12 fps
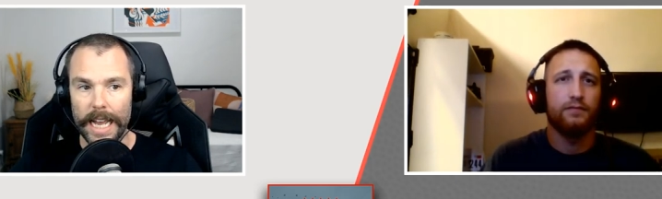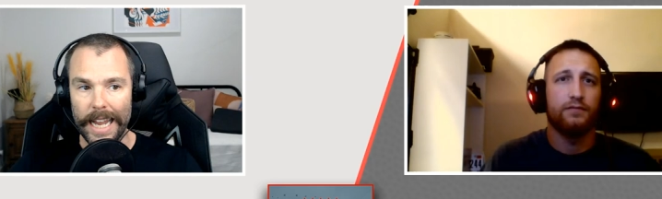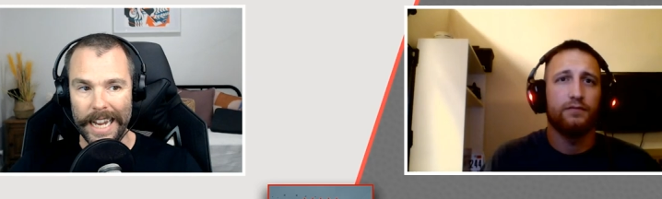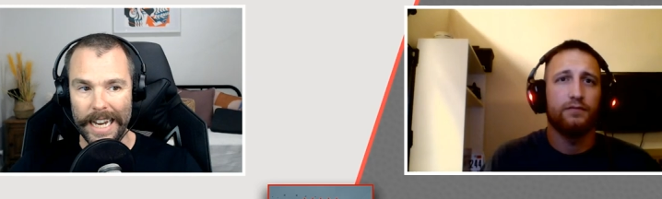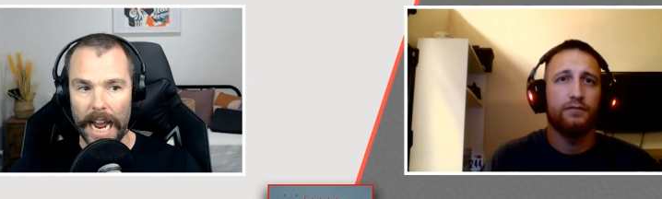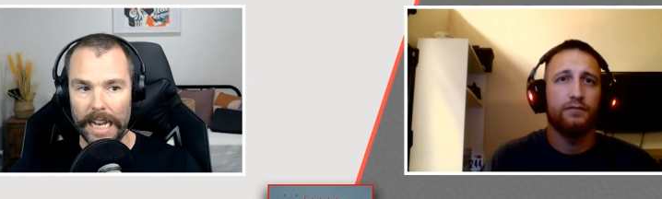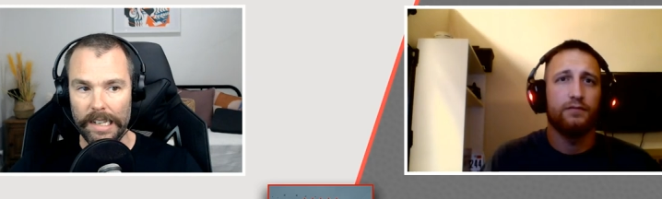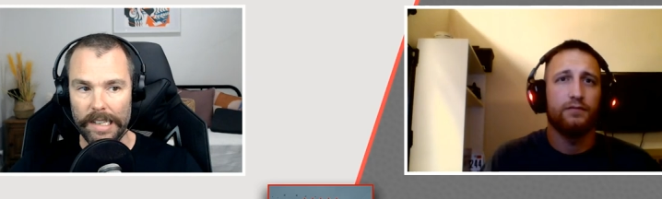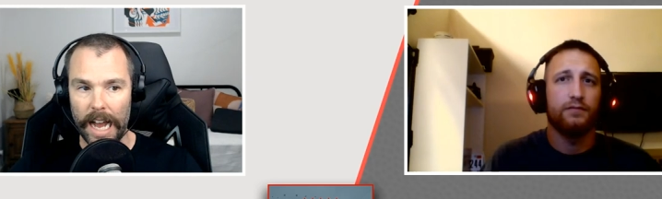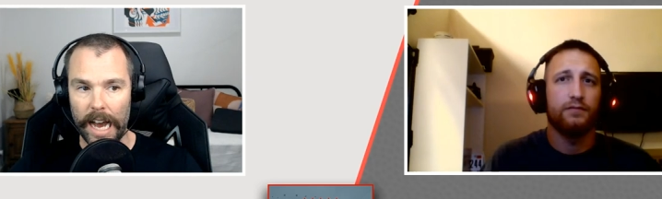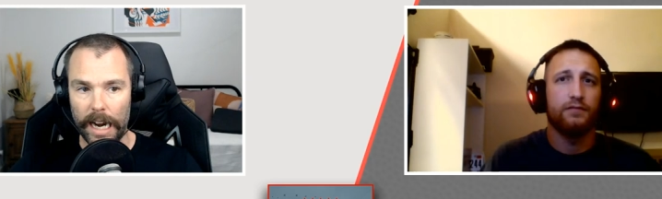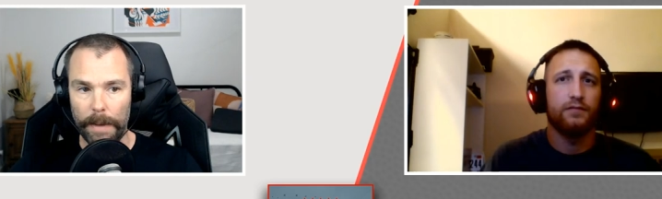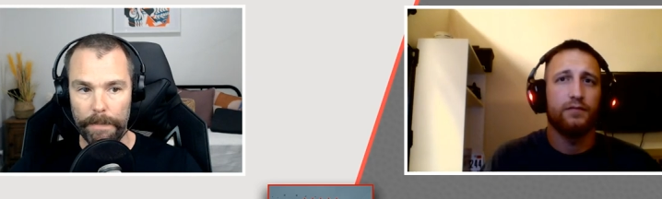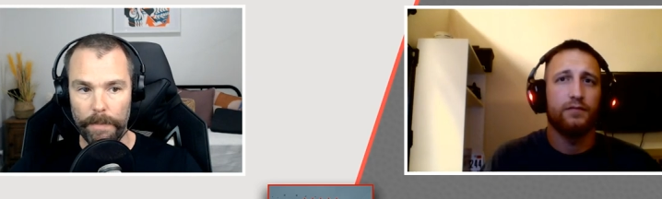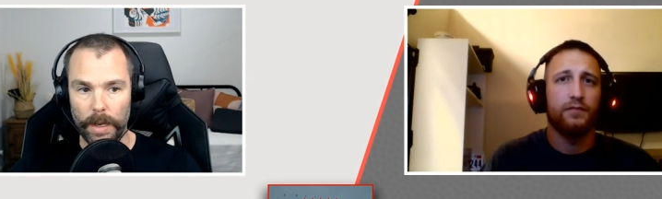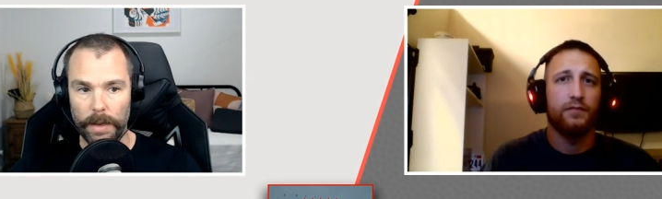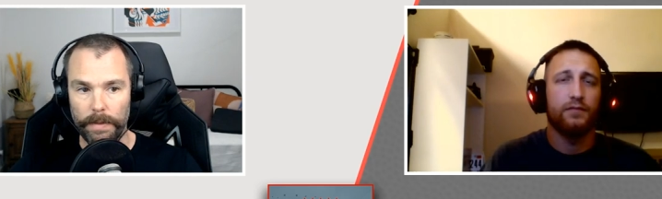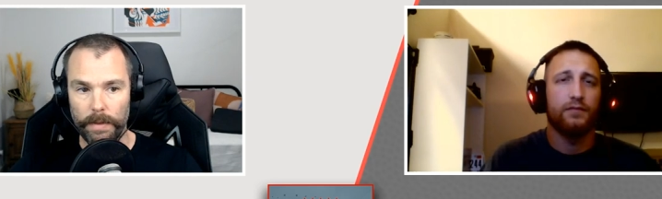Speaker 1: in a startup
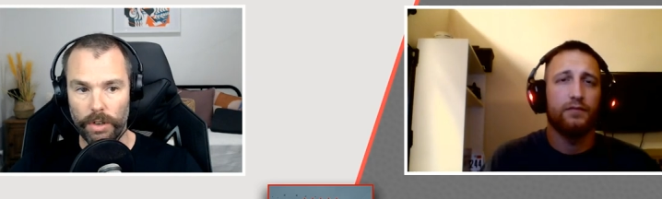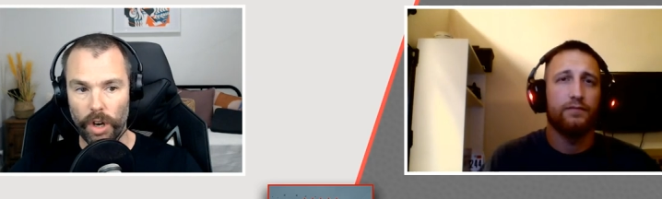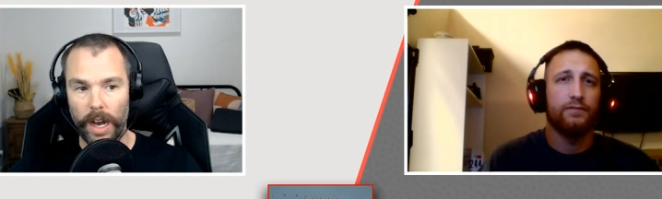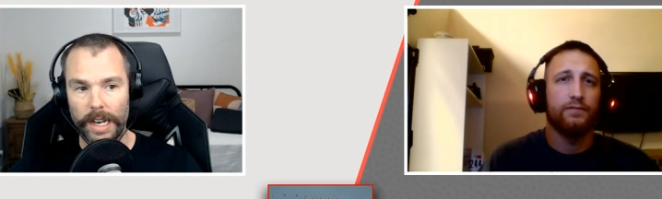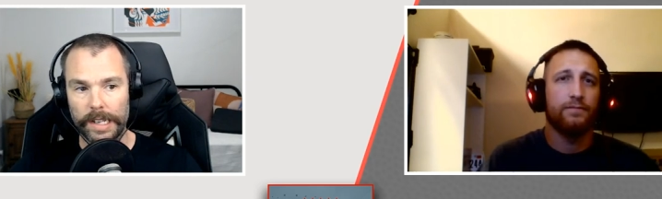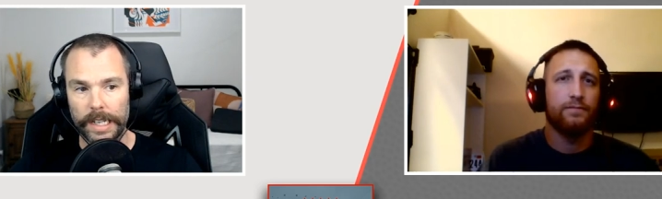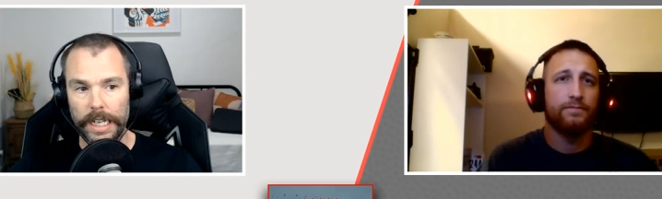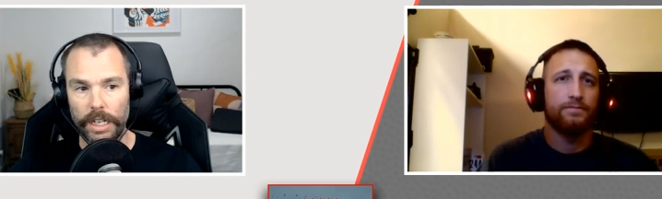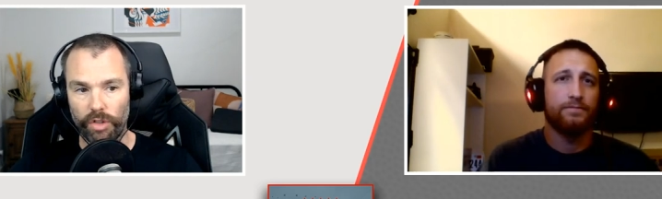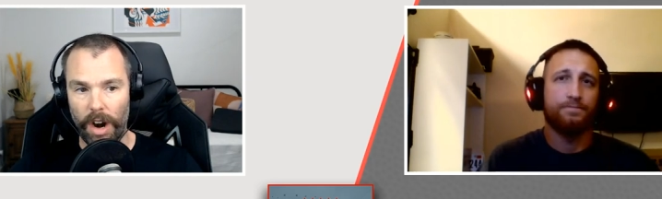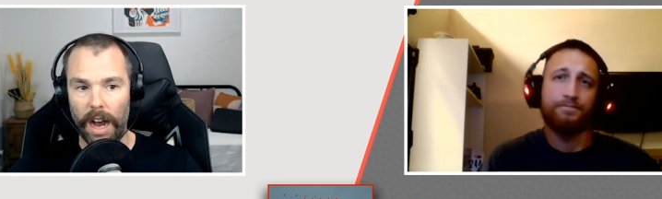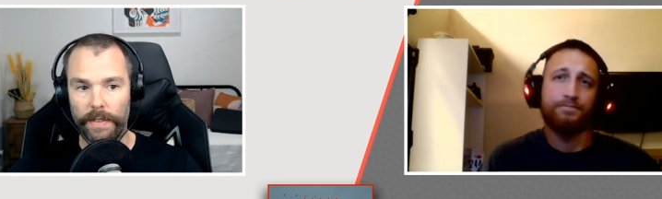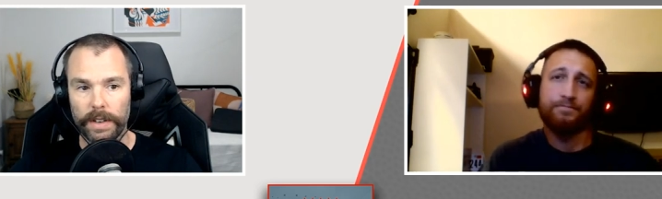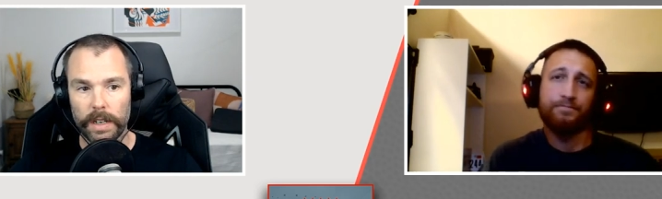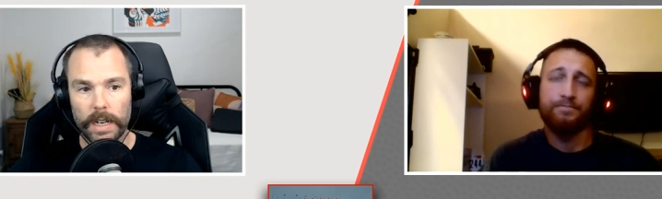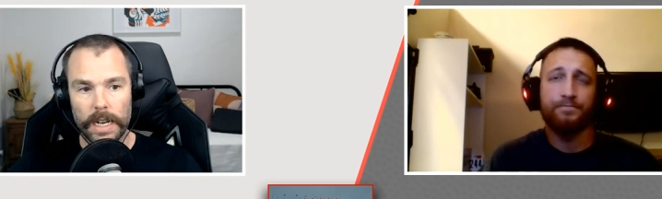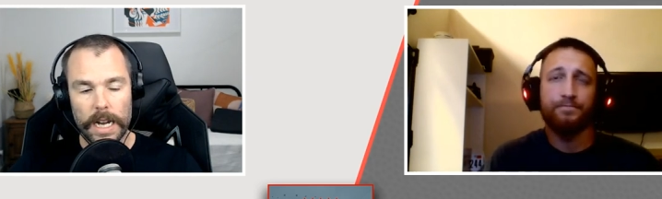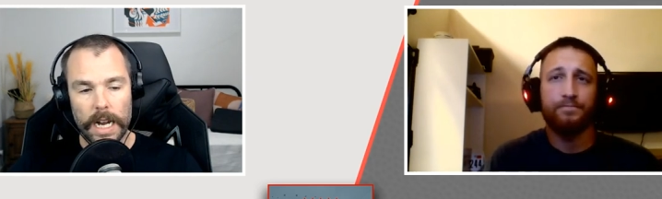Dynasty draft.
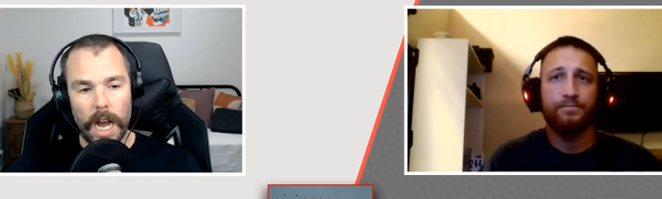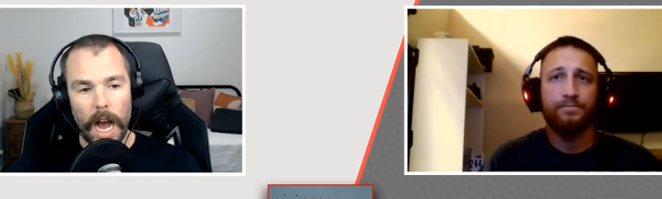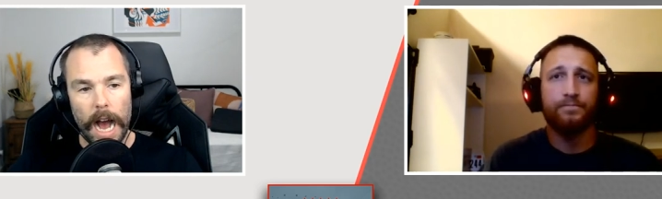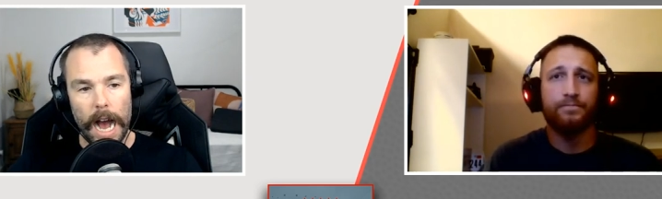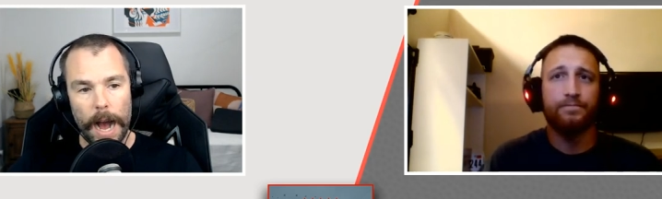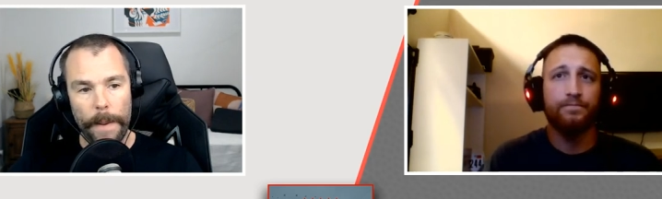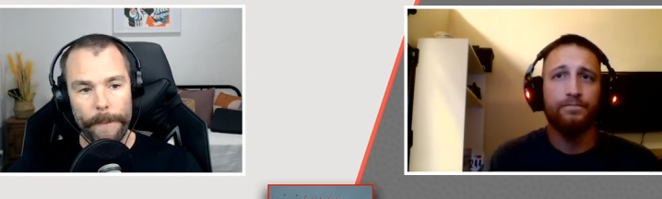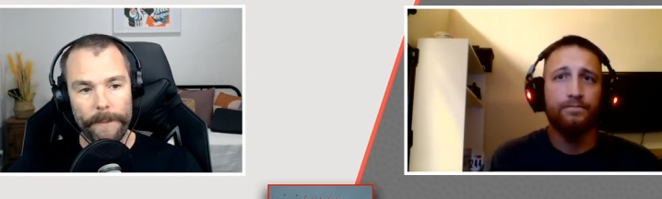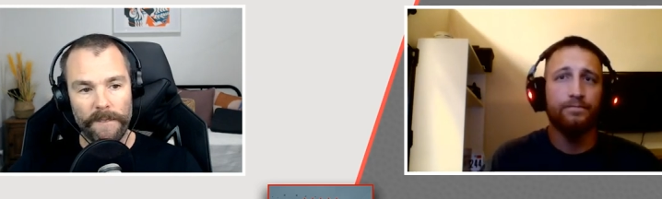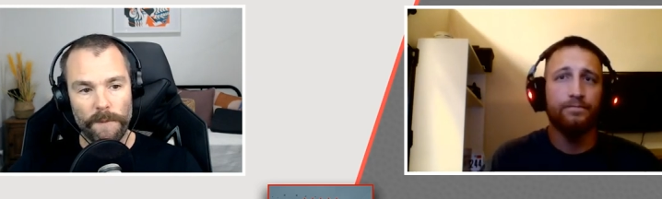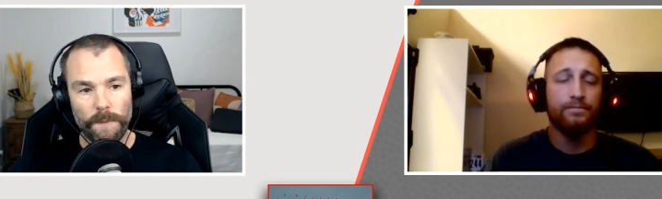Um,